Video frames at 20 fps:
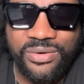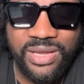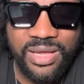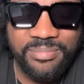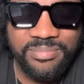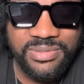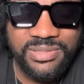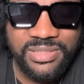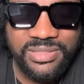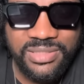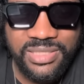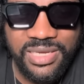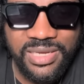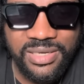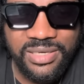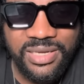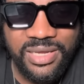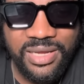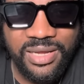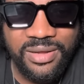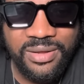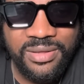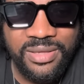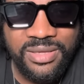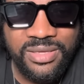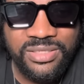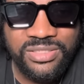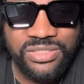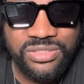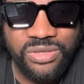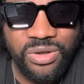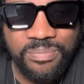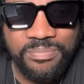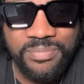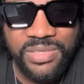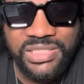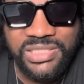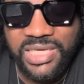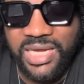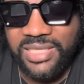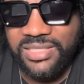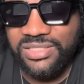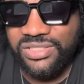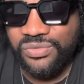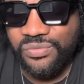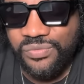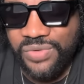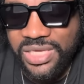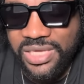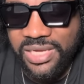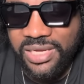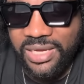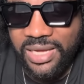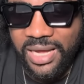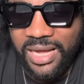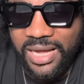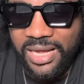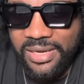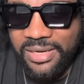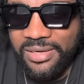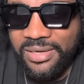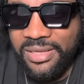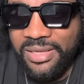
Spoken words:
them think their submissions weak and